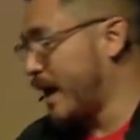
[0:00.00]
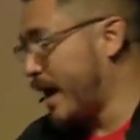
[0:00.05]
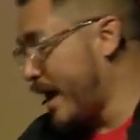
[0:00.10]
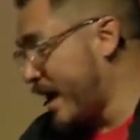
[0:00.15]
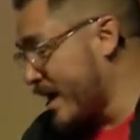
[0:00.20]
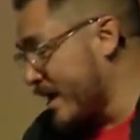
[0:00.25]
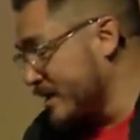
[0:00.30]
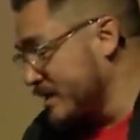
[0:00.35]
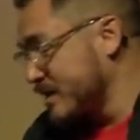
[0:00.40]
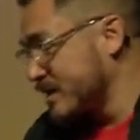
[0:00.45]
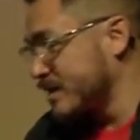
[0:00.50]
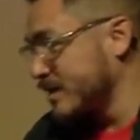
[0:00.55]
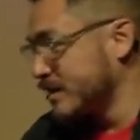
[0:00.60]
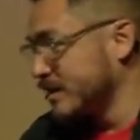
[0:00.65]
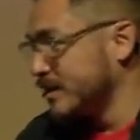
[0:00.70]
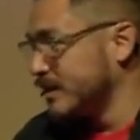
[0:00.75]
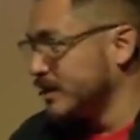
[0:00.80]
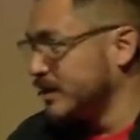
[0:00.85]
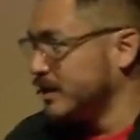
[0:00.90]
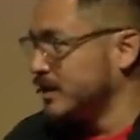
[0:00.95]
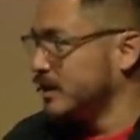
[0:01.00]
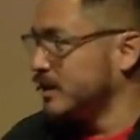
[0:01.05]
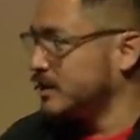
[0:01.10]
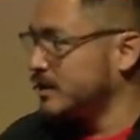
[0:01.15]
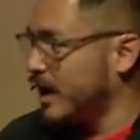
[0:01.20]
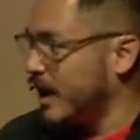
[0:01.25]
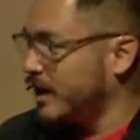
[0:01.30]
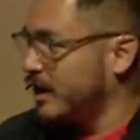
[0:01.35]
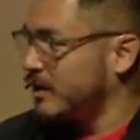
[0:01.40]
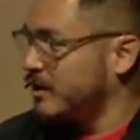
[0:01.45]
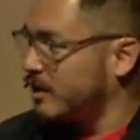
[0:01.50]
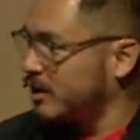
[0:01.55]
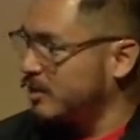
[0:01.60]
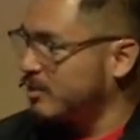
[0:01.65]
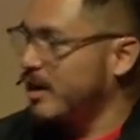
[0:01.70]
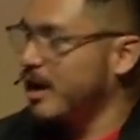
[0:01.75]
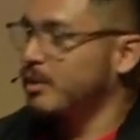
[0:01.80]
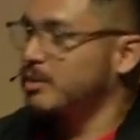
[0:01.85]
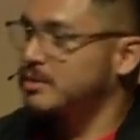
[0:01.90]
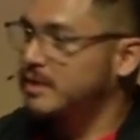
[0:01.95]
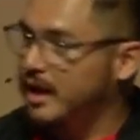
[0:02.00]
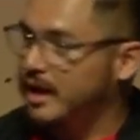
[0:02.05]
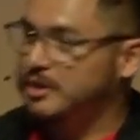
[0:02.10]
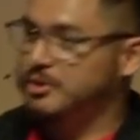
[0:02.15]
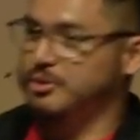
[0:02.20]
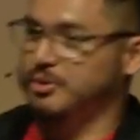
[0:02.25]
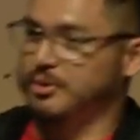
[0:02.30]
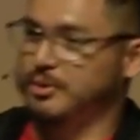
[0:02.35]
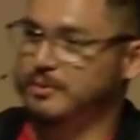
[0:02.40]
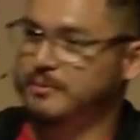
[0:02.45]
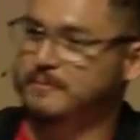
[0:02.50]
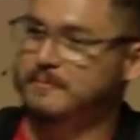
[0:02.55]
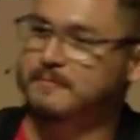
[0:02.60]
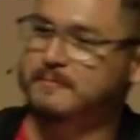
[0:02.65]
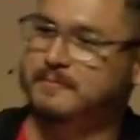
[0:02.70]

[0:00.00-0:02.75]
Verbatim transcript: to ask is, how do you know the Bible's not true?